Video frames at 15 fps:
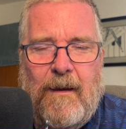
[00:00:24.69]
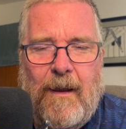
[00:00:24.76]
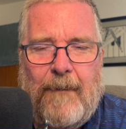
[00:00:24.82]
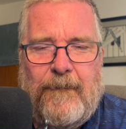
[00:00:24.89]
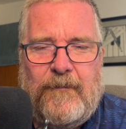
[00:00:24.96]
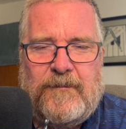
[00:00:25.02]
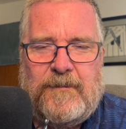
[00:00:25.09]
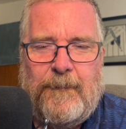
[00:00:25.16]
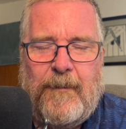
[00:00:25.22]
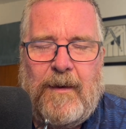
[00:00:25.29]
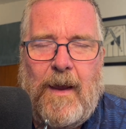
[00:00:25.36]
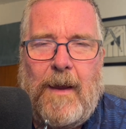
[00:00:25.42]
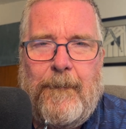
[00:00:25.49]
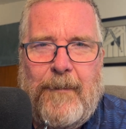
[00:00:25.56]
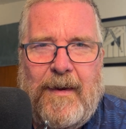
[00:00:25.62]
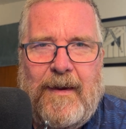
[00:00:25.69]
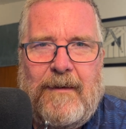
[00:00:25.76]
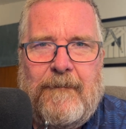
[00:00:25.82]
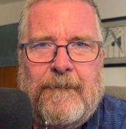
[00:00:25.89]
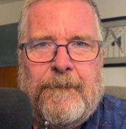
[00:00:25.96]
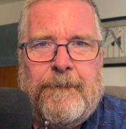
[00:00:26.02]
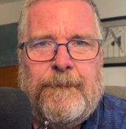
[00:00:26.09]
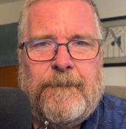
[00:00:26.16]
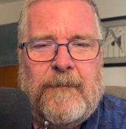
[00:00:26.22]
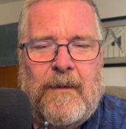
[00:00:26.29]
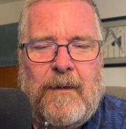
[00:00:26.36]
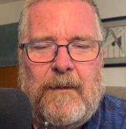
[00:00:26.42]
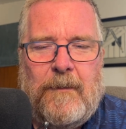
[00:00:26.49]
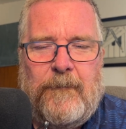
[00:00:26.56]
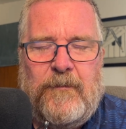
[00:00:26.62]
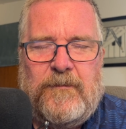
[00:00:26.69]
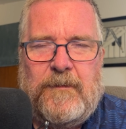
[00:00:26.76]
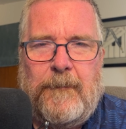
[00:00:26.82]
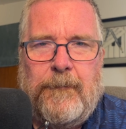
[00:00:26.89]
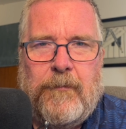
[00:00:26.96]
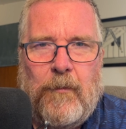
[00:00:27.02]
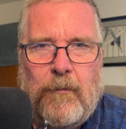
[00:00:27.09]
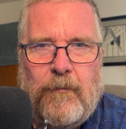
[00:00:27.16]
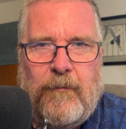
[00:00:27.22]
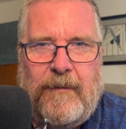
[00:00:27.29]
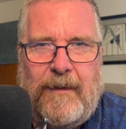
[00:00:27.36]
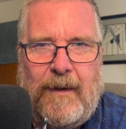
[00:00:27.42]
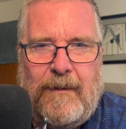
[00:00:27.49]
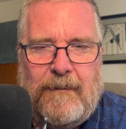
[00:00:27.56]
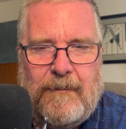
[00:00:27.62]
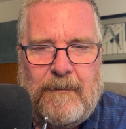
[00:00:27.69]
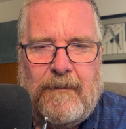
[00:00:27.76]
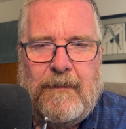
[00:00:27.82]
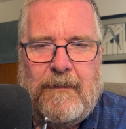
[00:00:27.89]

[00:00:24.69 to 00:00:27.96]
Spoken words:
I'm using my iPad and I'm using Procreate,